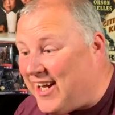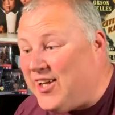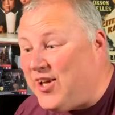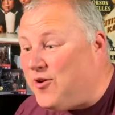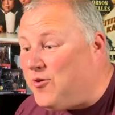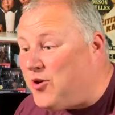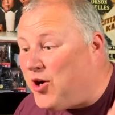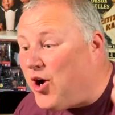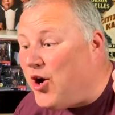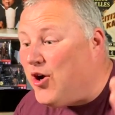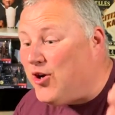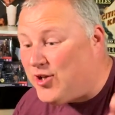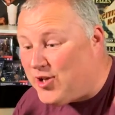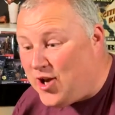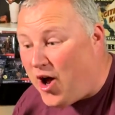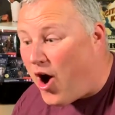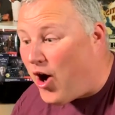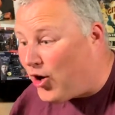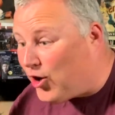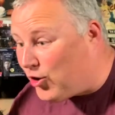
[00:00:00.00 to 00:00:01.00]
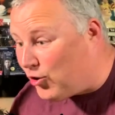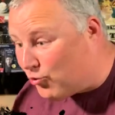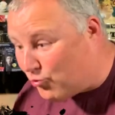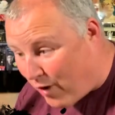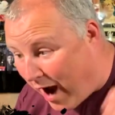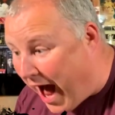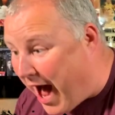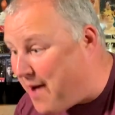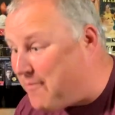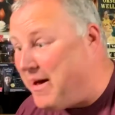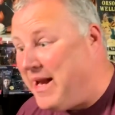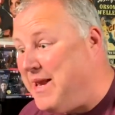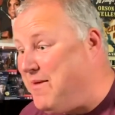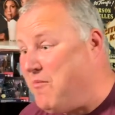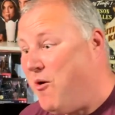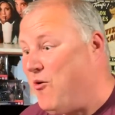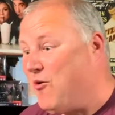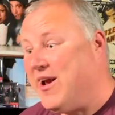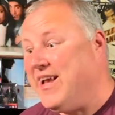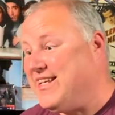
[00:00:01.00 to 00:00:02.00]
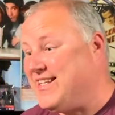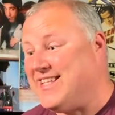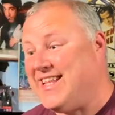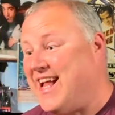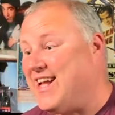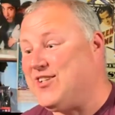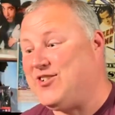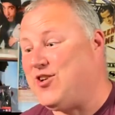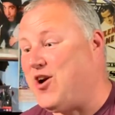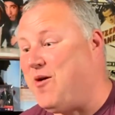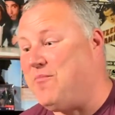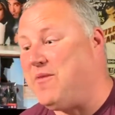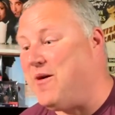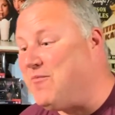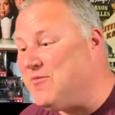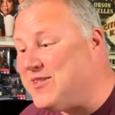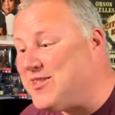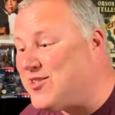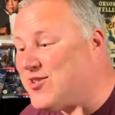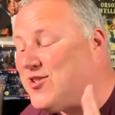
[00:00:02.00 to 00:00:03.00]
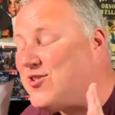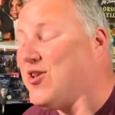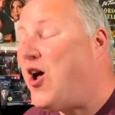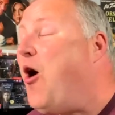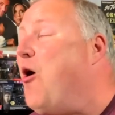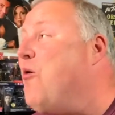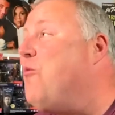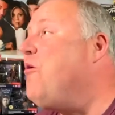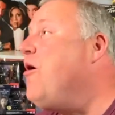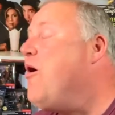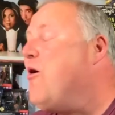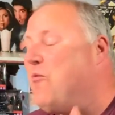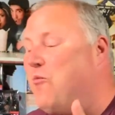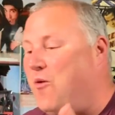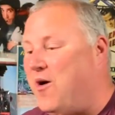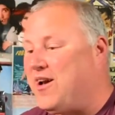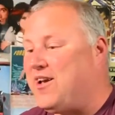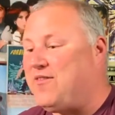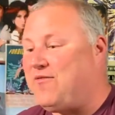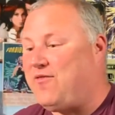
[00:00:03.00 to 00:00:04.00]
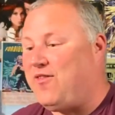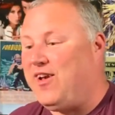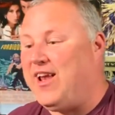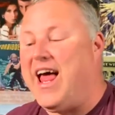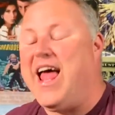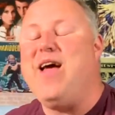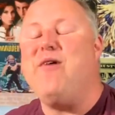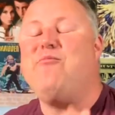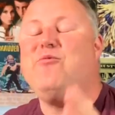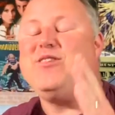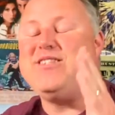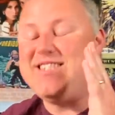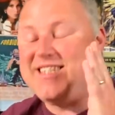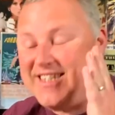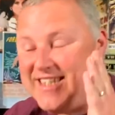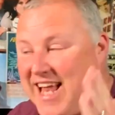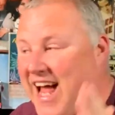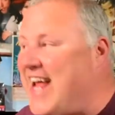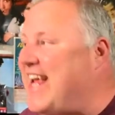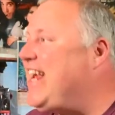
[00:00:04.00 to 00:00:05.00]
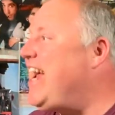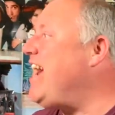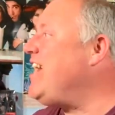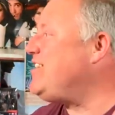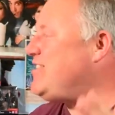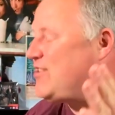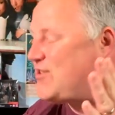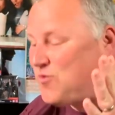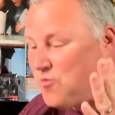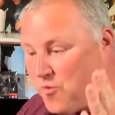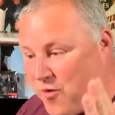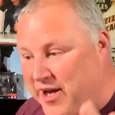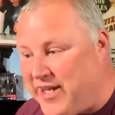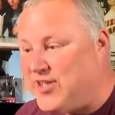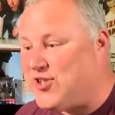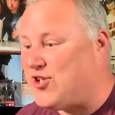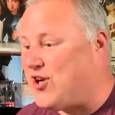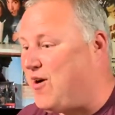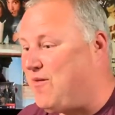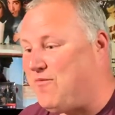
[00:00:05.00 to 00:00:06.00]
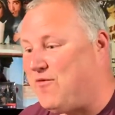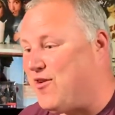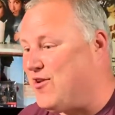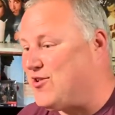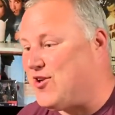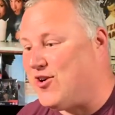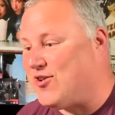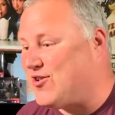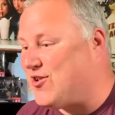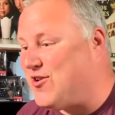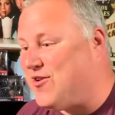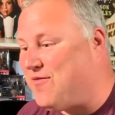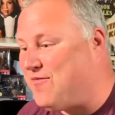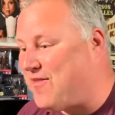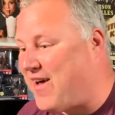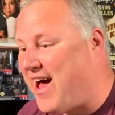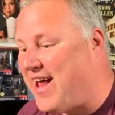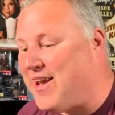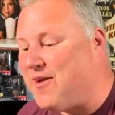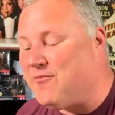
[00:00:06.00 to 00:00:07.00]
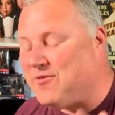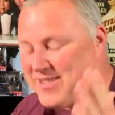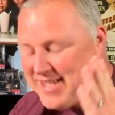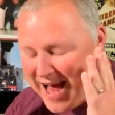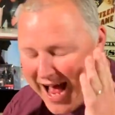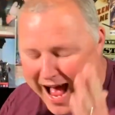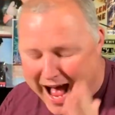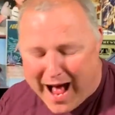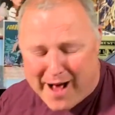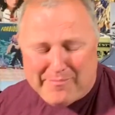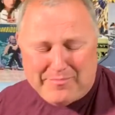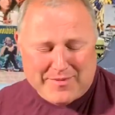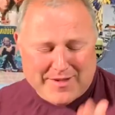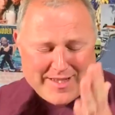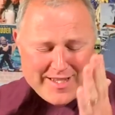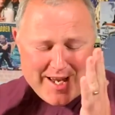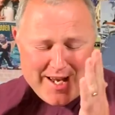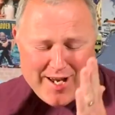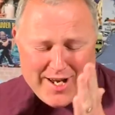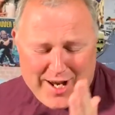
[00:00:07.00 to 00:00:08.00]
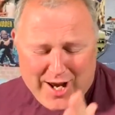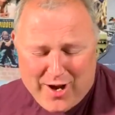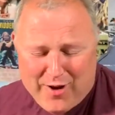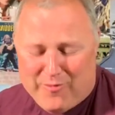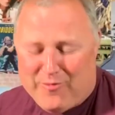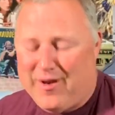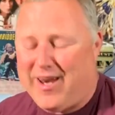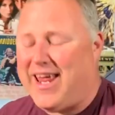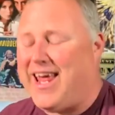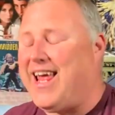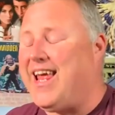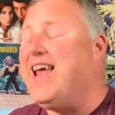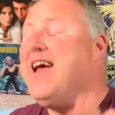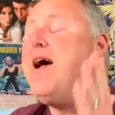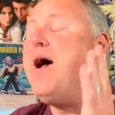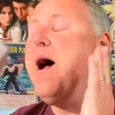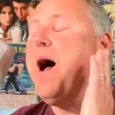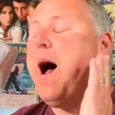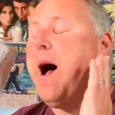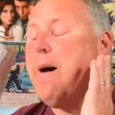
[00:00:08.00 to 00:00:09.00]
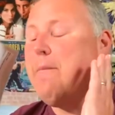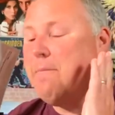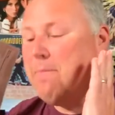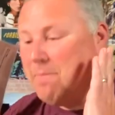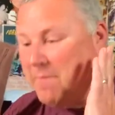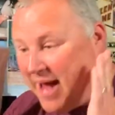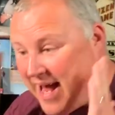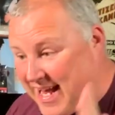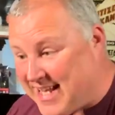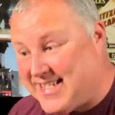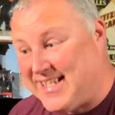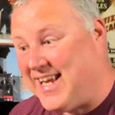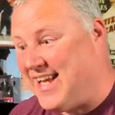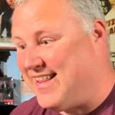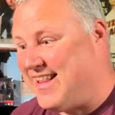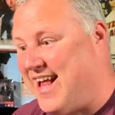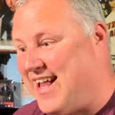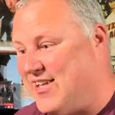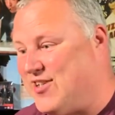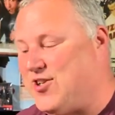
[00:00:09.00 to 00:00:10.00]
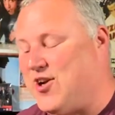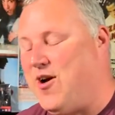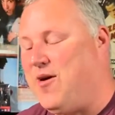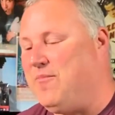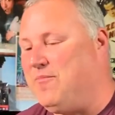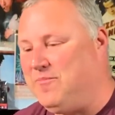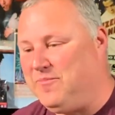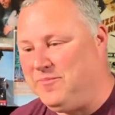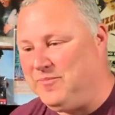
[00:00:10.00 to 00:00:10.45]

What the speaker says: you could not cram any more into that Sharp. It was so wonderful. It was like a sweet shop for a Doctor Who fan. It was absolutely amazing, that Sharp.